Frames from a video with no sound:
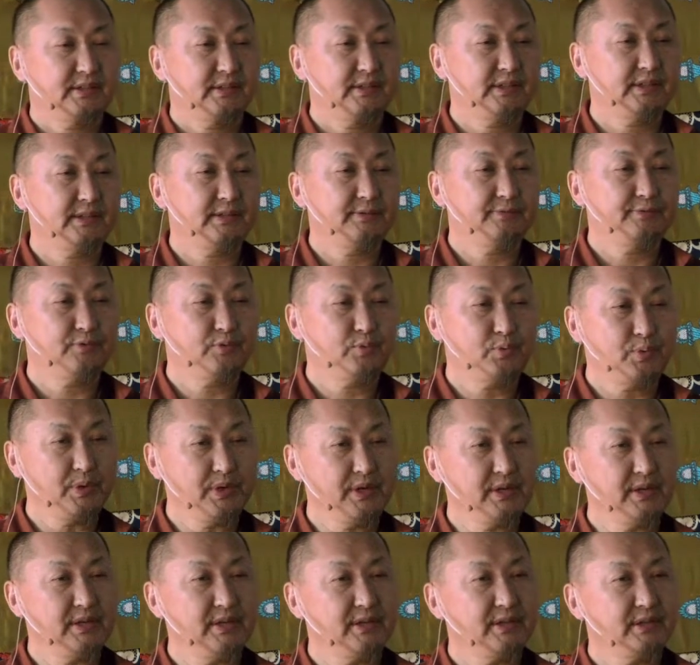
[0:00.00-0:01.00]
If
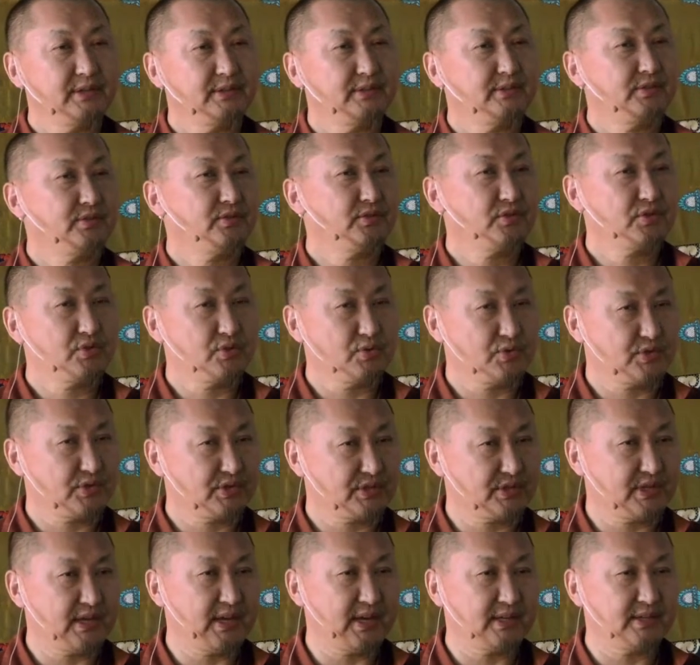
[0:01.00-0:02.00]
we to
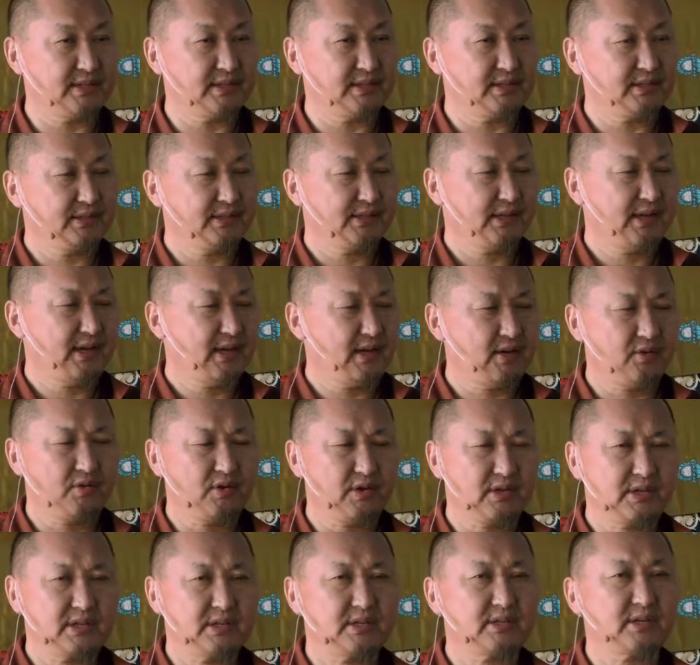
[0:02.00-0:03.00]
study how
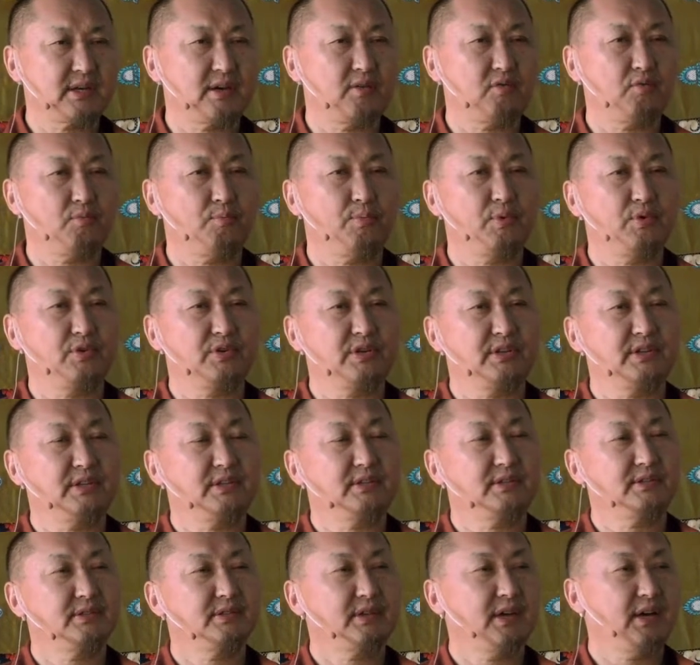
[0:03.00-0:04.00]
it is our
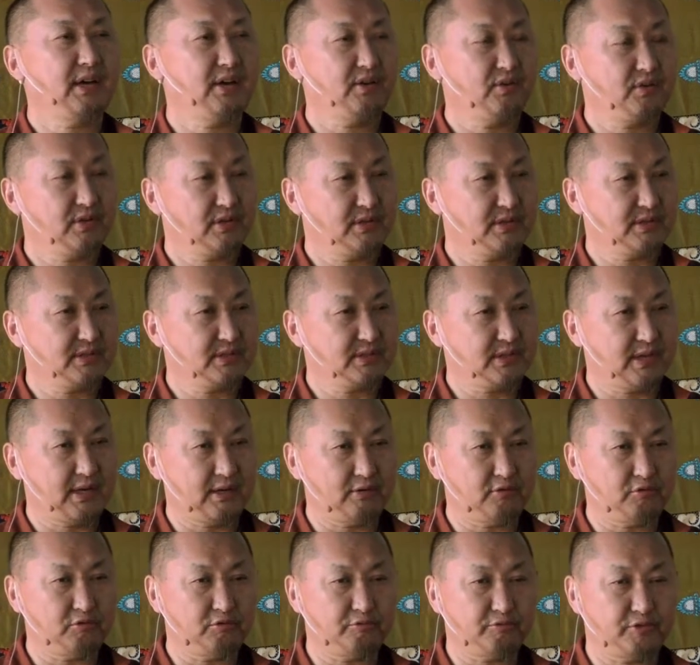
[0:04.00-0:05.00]
body, how it is
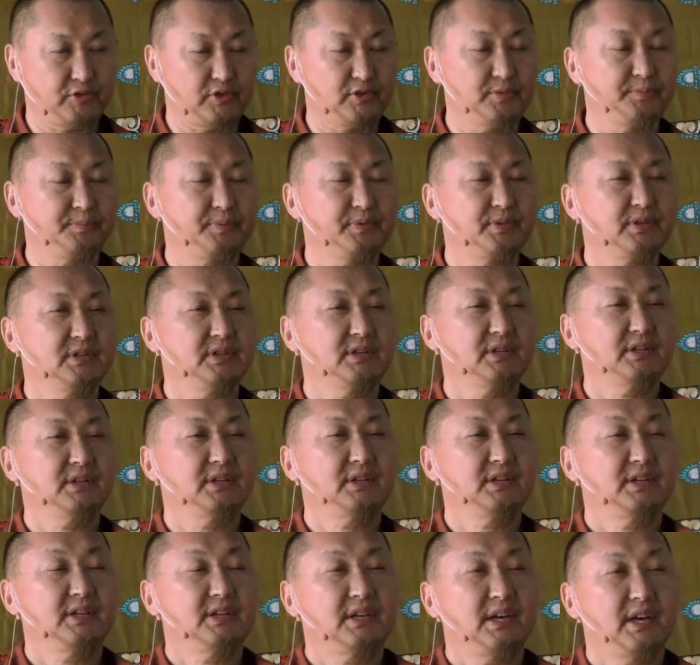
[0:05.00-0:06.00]
our verb,
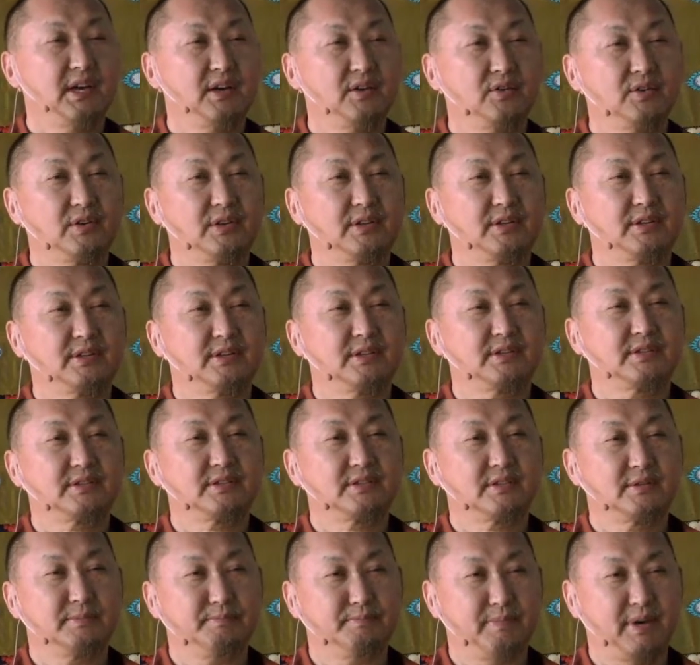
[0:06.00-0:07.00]
how it is
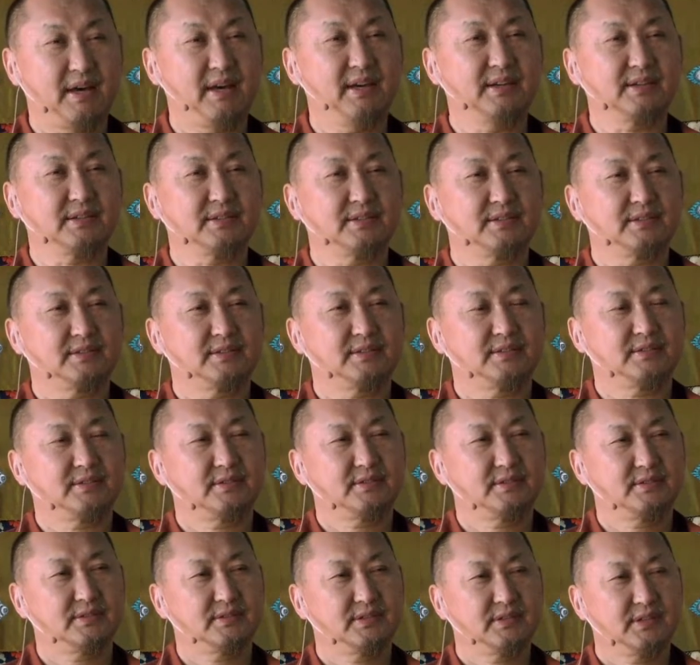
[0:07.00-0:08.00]
the mind,
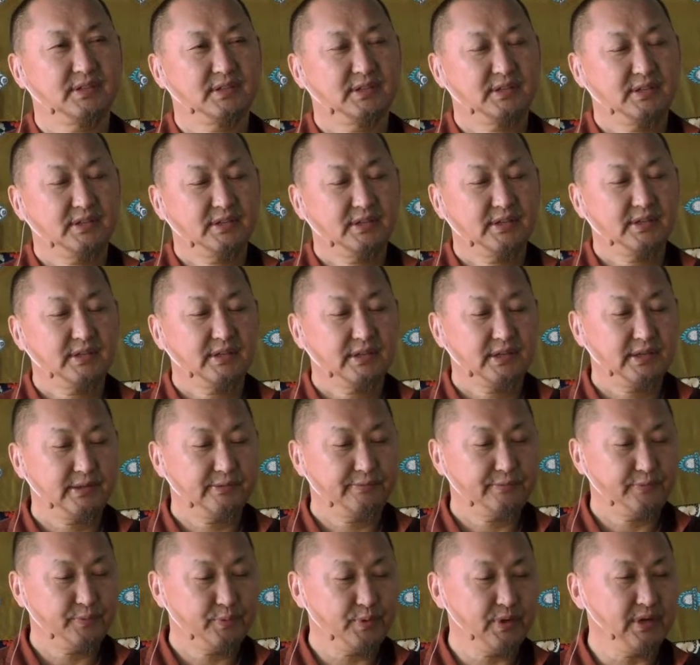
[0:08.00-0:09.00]

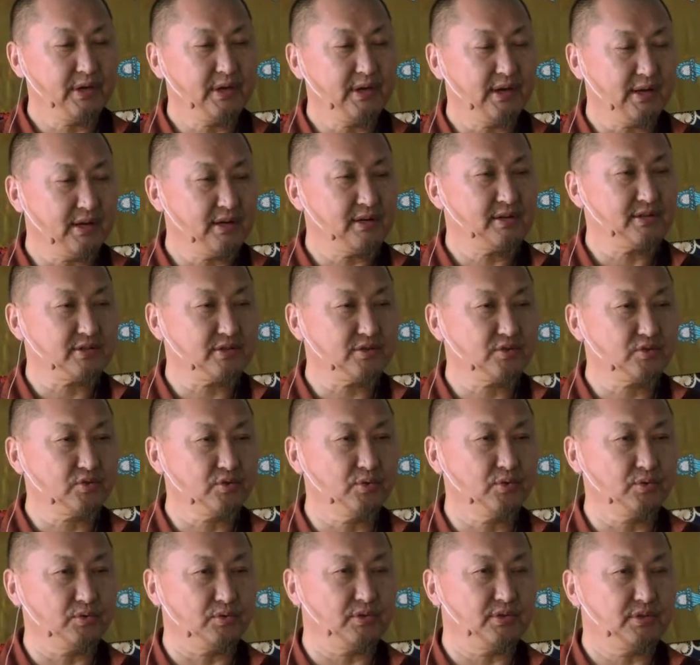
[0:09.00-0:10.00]
if we
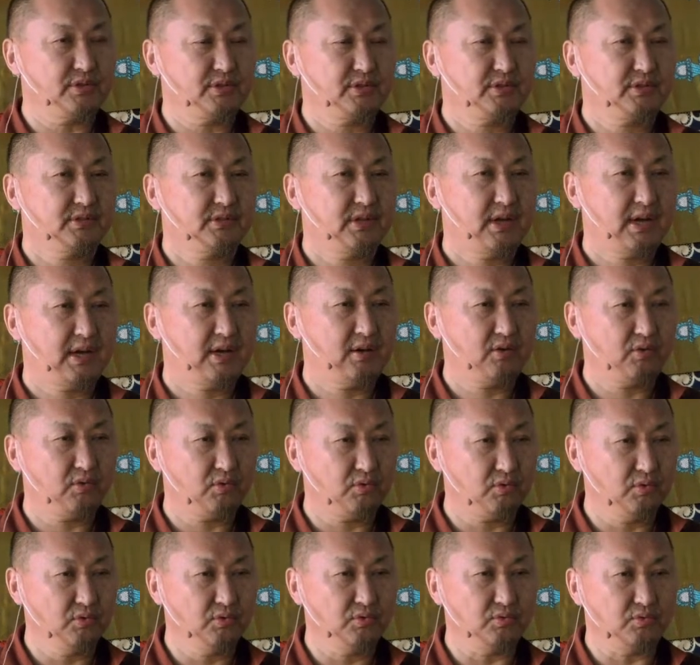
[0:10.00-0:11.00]
understood our
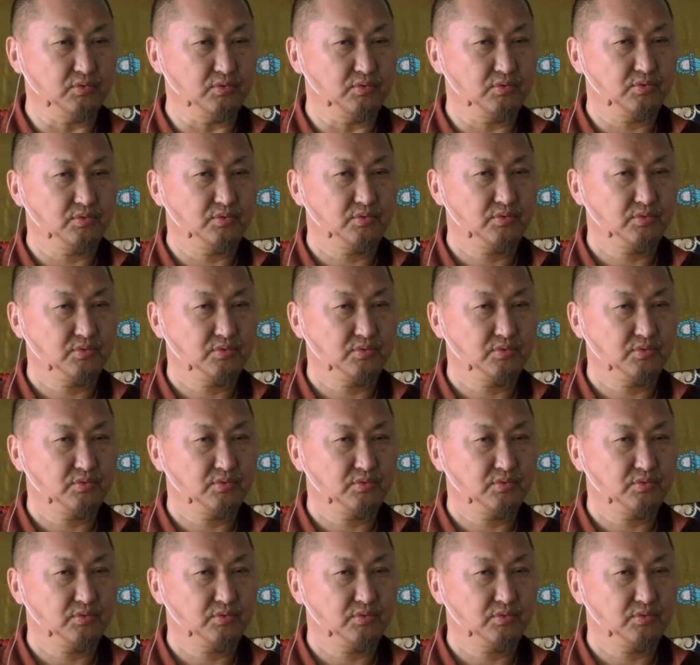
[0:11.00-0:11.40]
own